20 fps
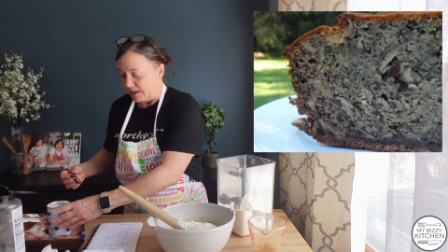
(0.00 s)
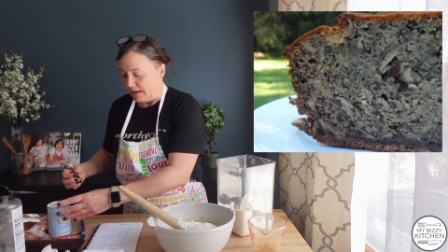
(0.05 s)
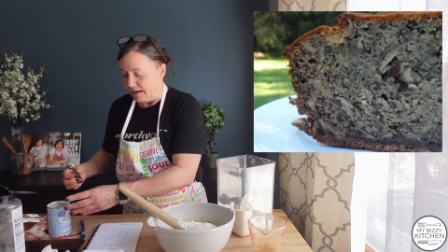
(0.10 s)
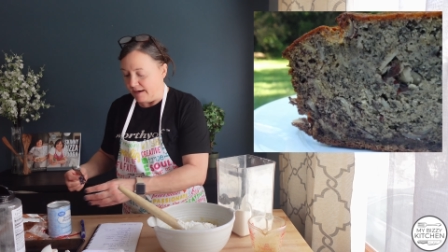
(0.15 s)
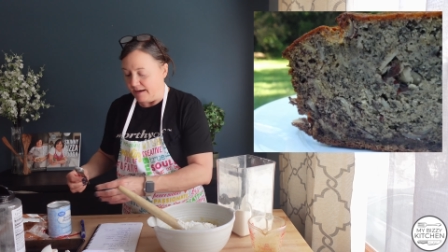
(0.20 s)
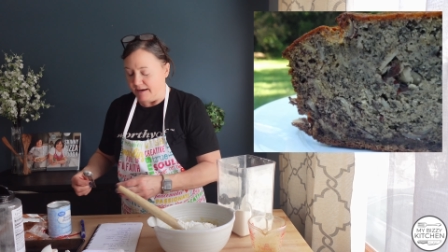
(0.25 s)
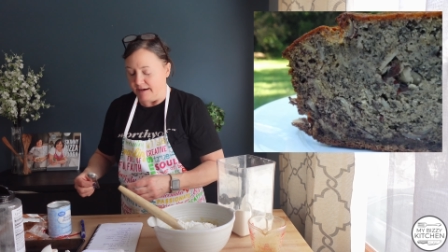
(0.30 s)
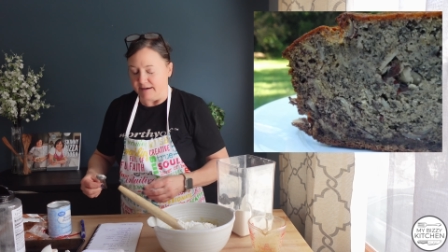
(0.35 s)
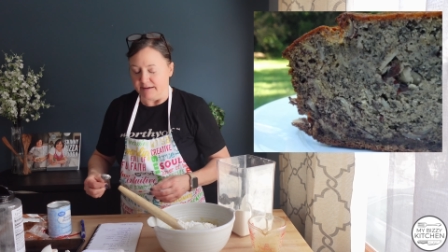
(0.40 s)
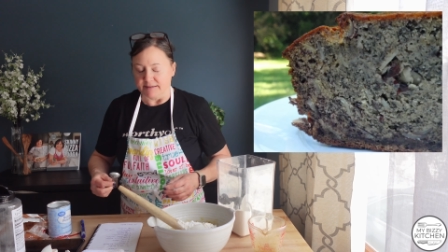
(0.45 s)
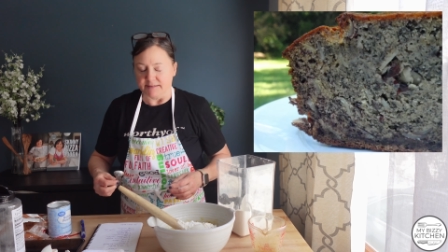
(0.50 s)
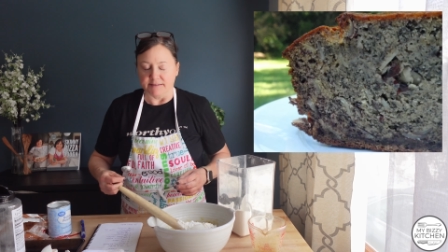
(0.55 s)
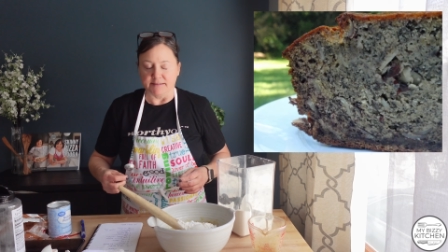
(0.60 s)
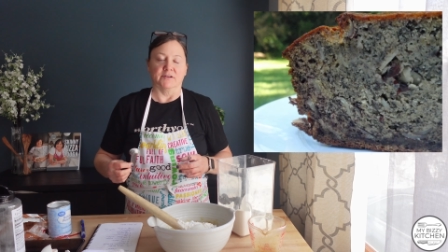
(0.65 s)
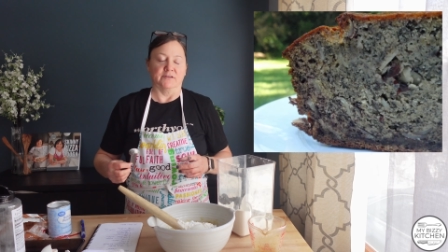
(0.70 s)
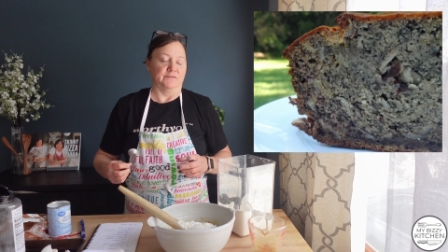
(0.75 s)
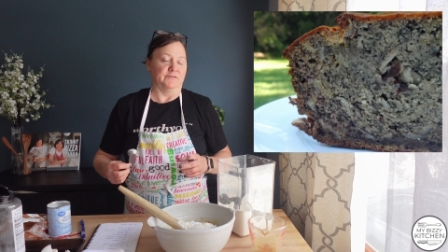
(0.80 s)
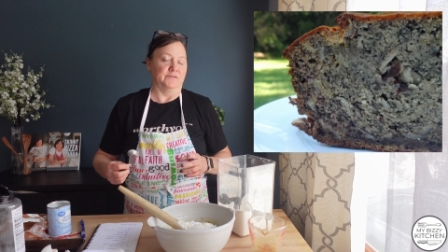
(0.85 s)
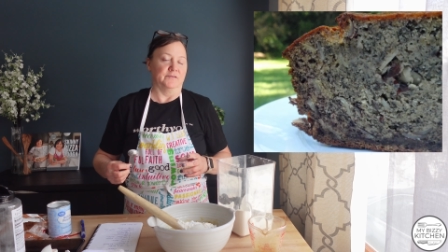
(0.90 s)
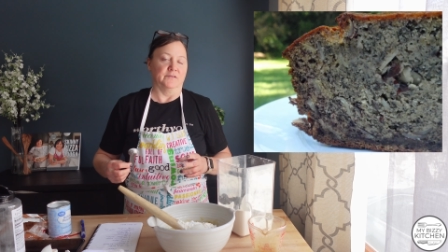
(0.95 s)
And
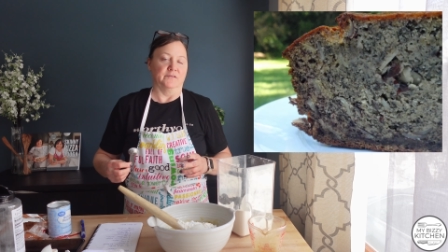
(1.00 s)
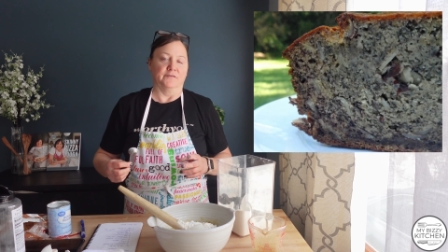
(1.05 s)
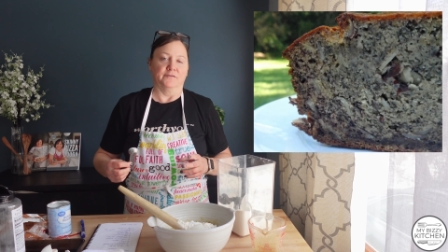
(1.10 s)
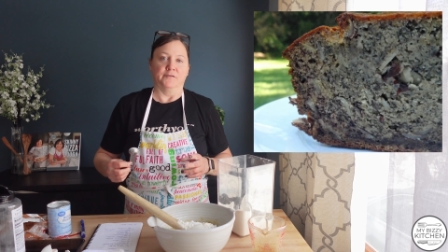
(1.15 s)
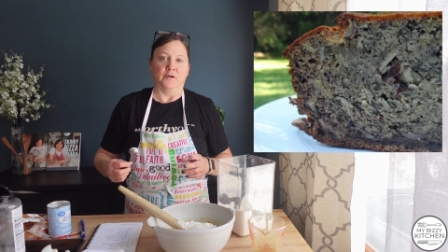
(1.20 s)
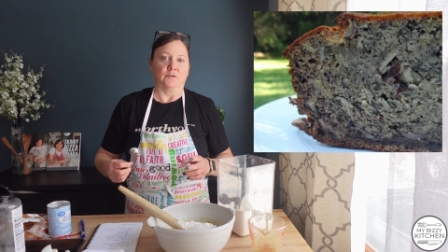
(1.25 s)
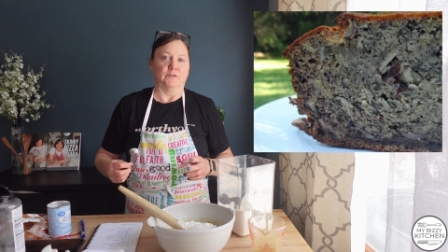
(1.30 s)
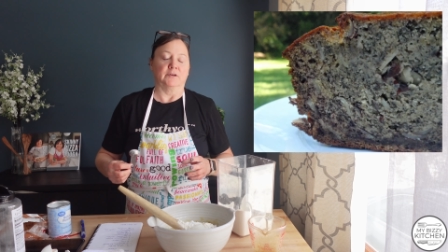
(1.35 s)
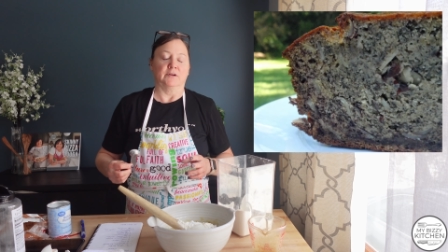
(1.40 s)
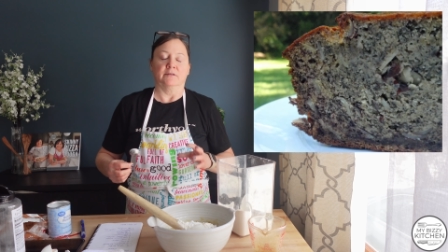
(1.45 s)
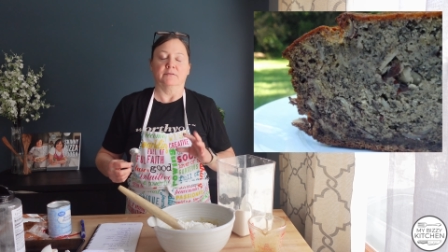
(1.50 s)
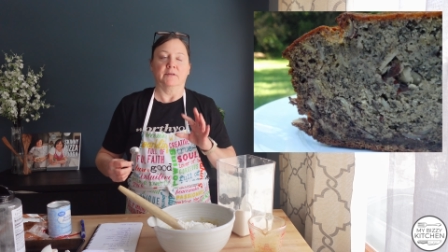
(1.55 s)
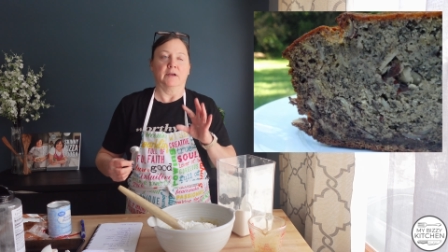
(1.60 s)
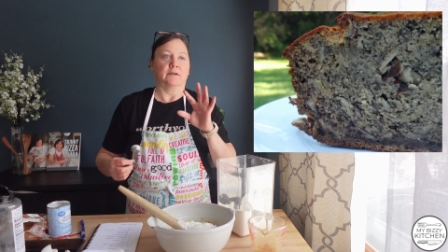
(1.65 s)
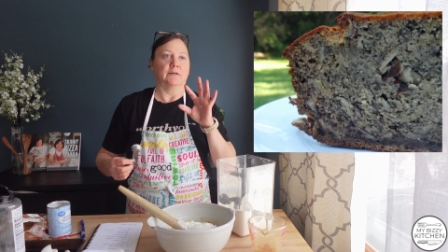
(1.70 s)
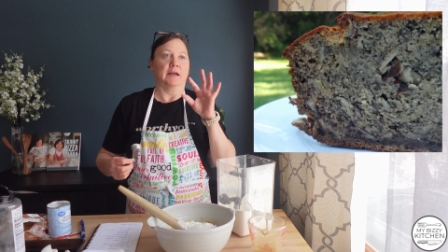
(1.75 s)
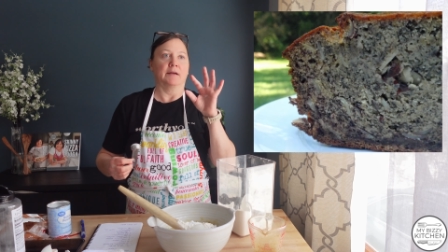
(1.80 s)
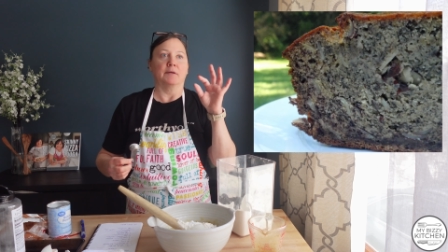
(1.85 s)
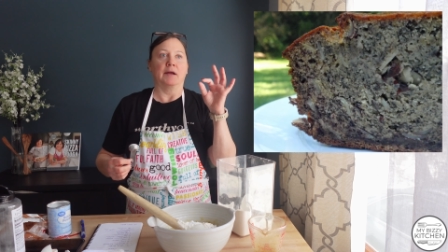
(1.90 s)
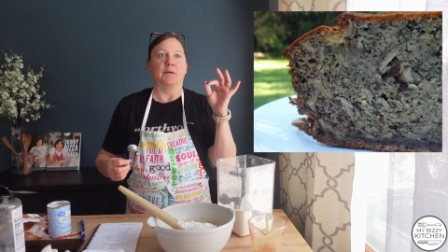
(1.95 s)

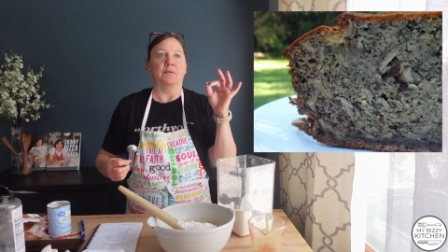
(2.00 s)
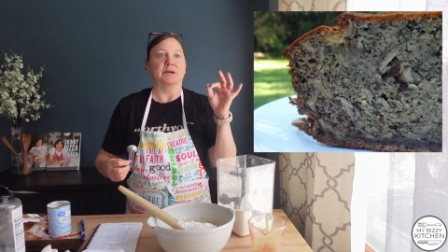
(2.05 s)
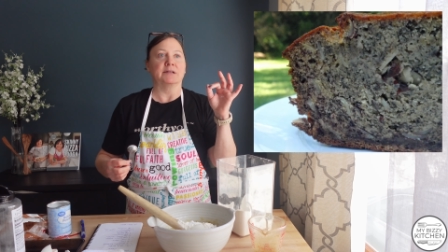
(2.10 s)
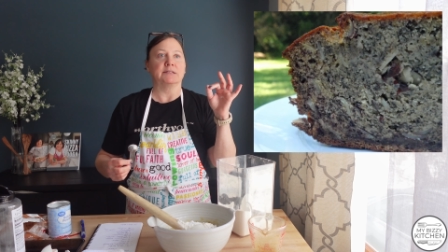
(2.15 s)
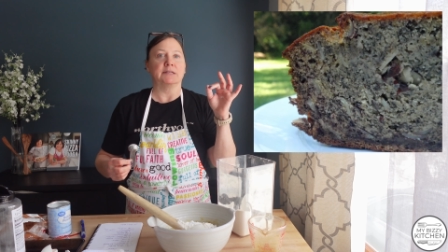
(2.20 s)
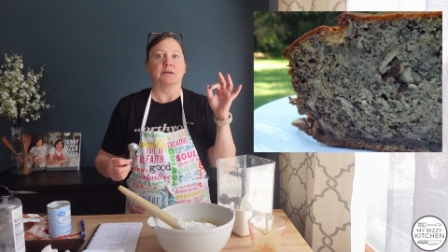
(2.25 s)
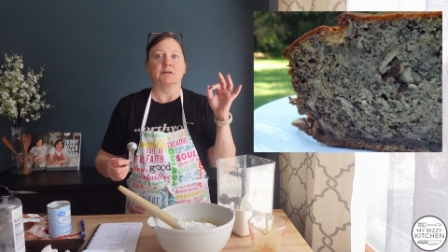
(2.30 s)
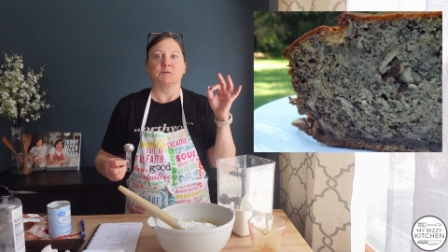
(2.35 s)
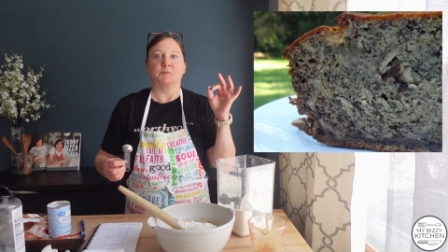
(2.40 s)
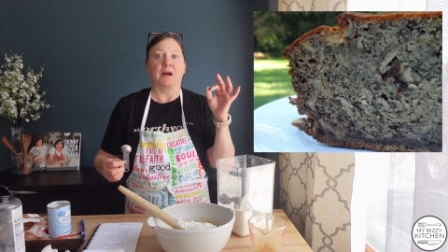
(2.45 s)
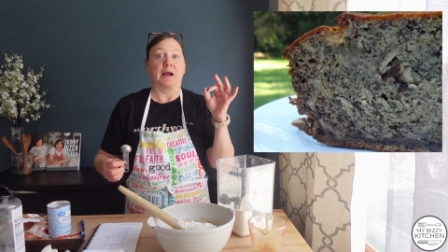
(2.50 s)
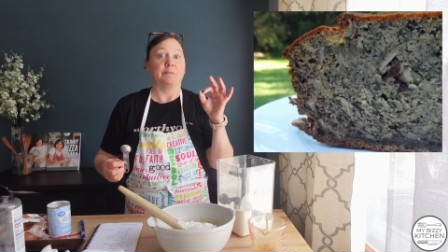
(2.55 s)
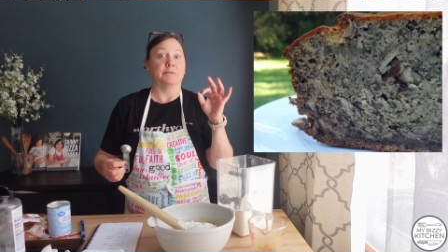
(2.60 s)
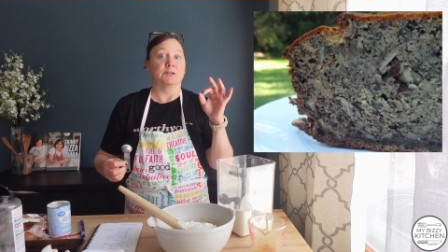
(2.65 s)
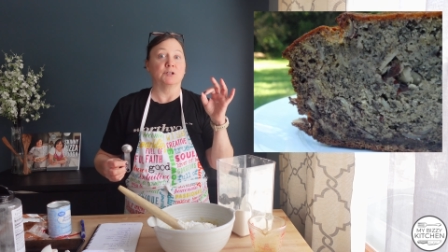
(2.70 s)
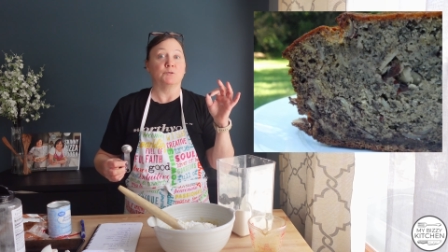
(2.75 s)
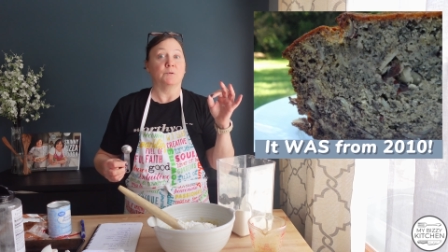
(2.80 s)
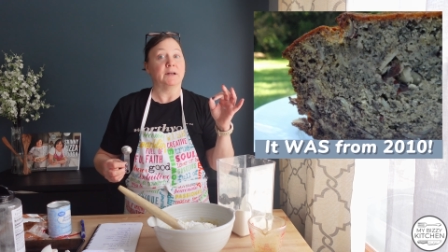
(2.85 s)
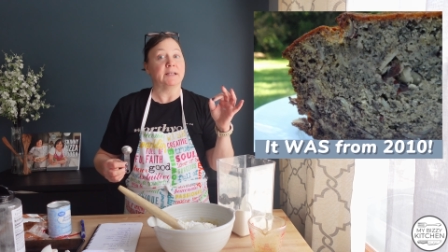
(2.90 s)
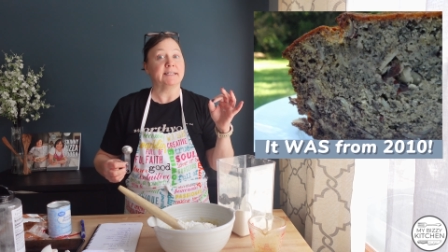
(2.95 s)
okay, I want to say it was probably
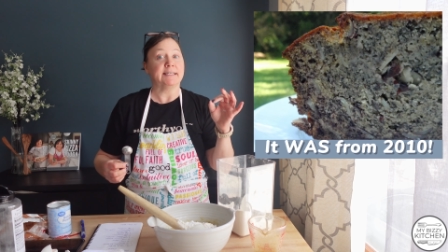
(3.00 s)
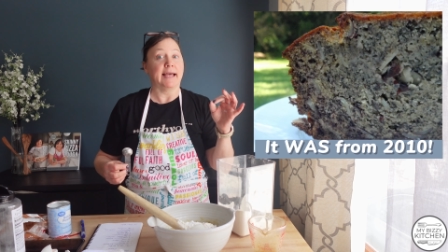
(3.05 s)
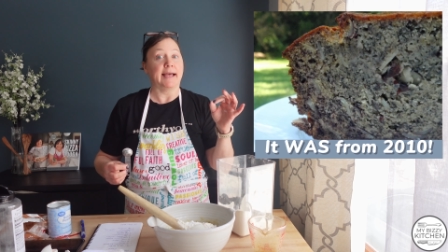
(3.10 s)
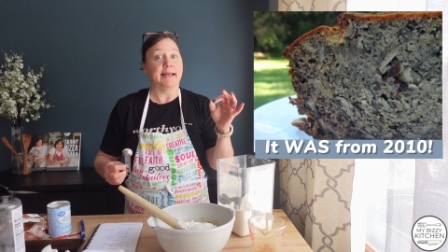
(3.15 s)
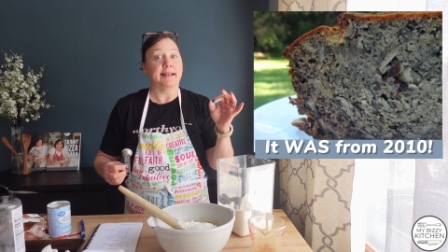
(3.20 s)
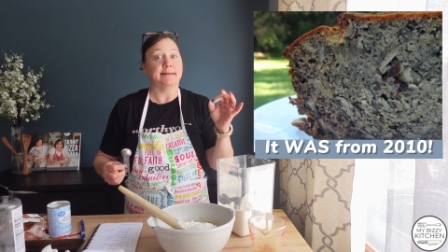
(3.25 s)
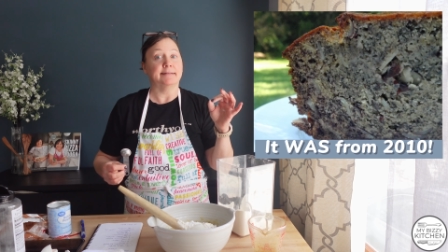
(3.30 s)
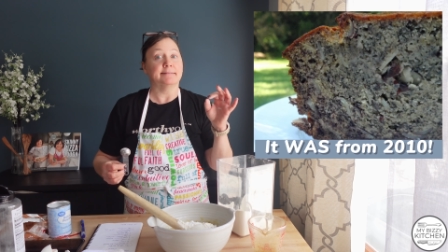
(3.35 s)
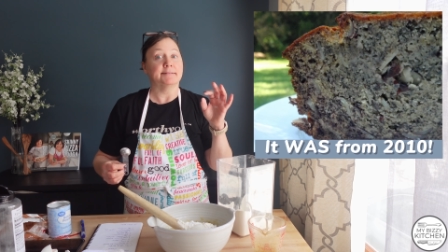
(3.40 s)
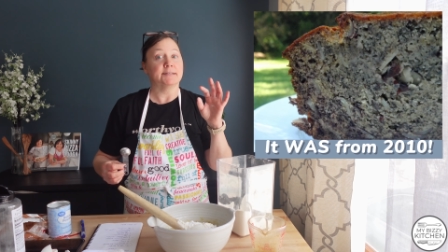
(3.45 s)
2010,